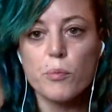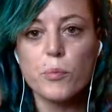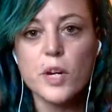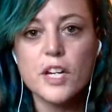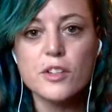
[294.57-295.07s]

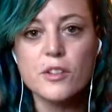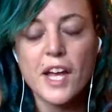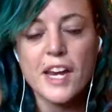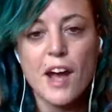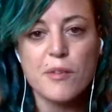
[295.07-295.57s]
We're going to do that
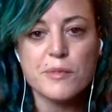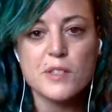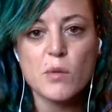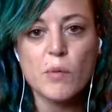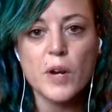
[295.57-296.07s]
now.
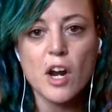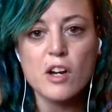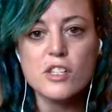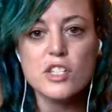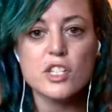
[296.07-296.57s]
So in
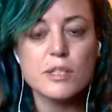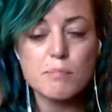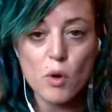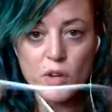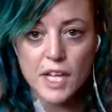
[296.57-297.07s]
regards to
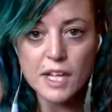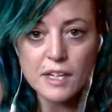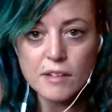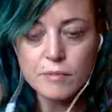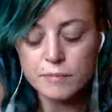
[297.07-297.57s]
smoking,